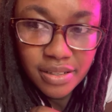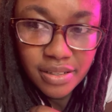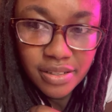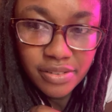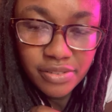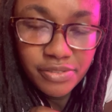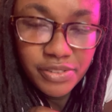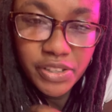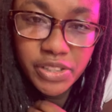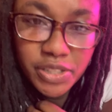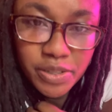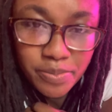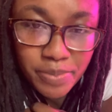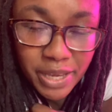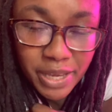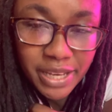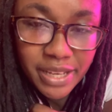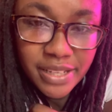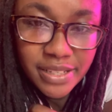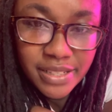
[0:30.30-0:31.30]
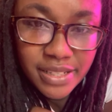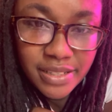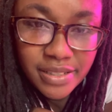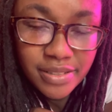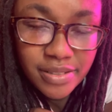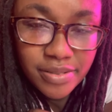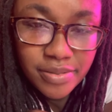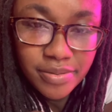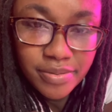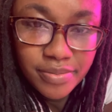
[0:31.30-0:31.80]
feel
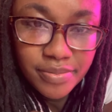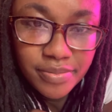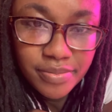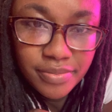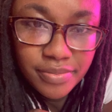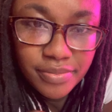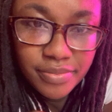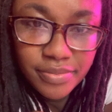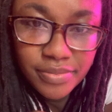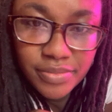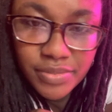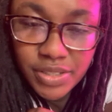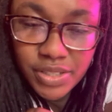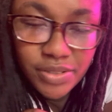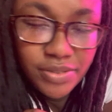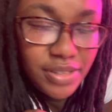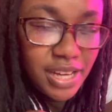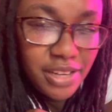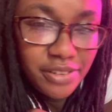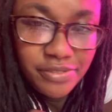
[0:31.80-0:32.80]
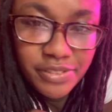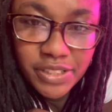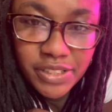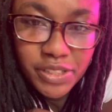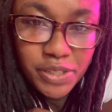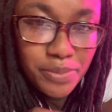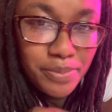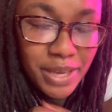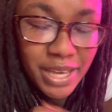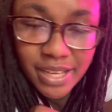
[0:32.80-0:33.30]
abandoned. Do not feel
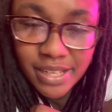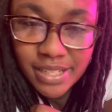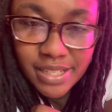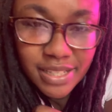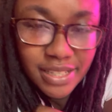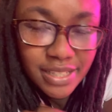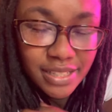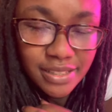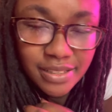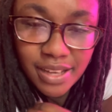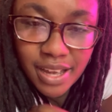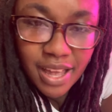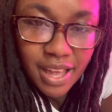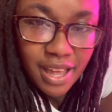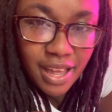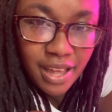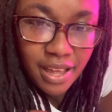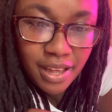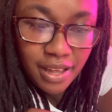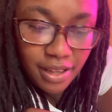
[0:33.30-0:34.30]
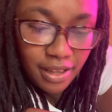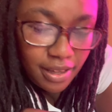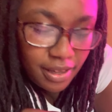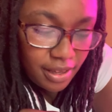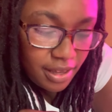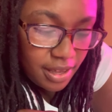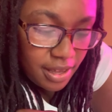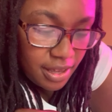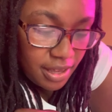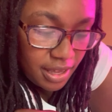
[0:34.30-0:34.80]
abandoned.
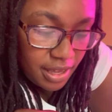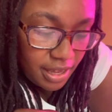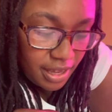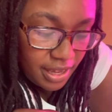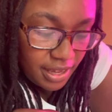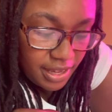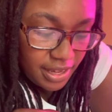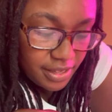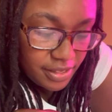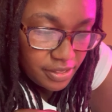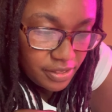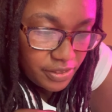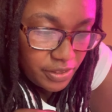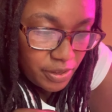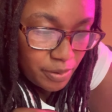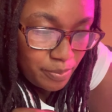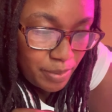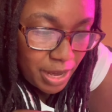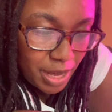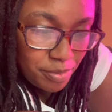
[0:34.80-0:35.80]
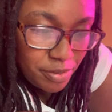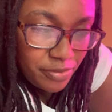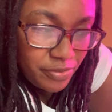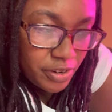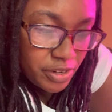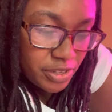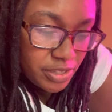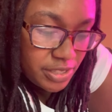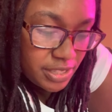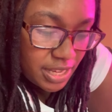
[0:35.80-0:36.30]
And the Bible
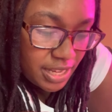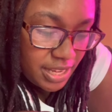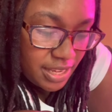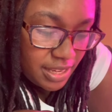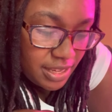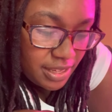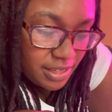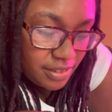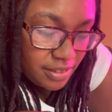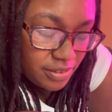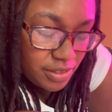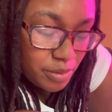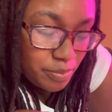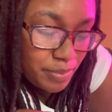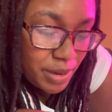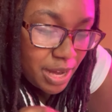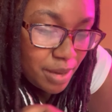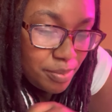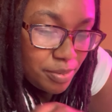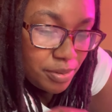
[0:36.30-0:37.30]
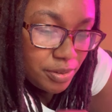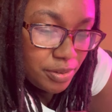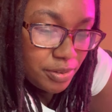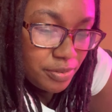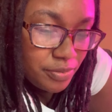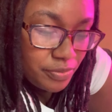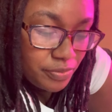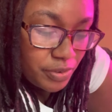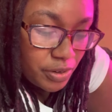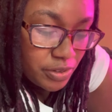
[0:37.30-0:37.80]
verse that he, the
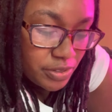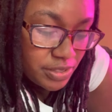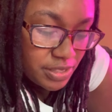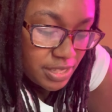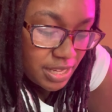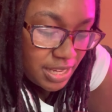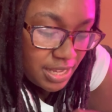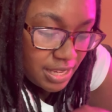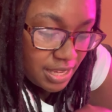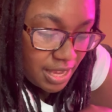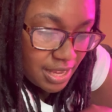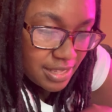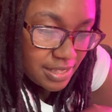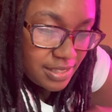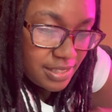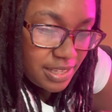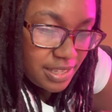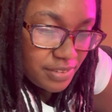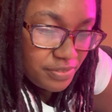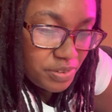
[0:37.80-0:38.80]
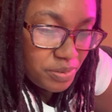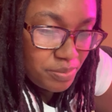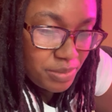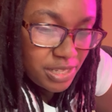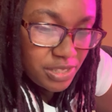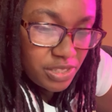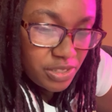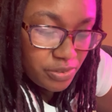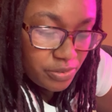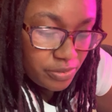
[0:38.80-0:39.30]
Bible verse that he has given
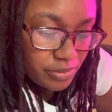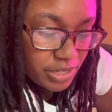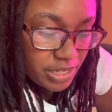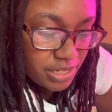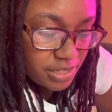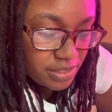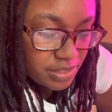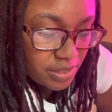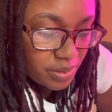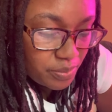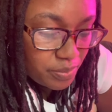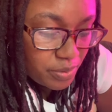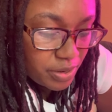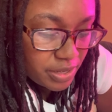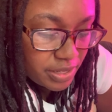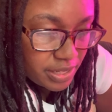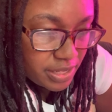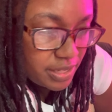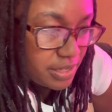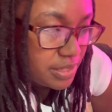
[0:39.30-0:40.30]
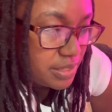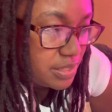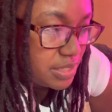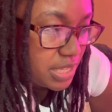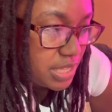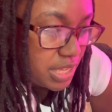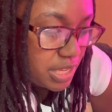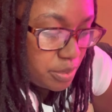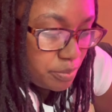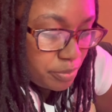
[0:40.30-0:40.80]
me to read to someone is
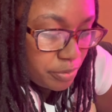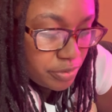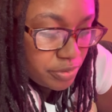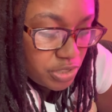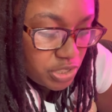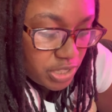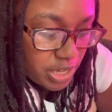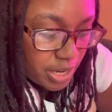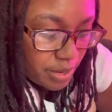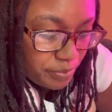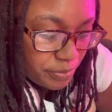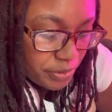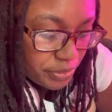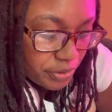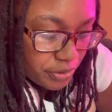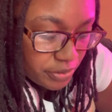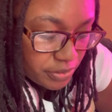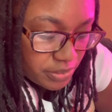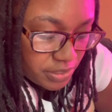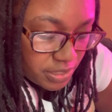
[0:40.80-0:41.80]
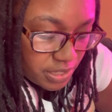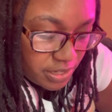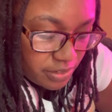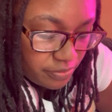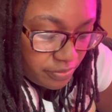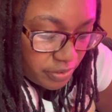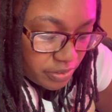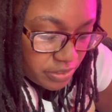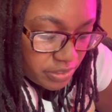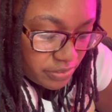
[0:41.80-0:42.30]
Hebrews chapter 13,
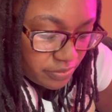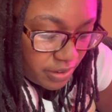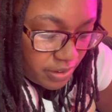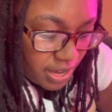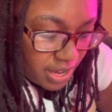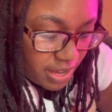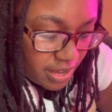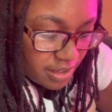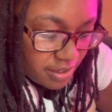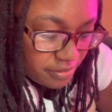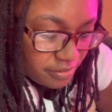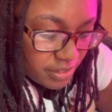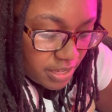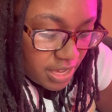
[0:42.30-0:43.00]
verse 5.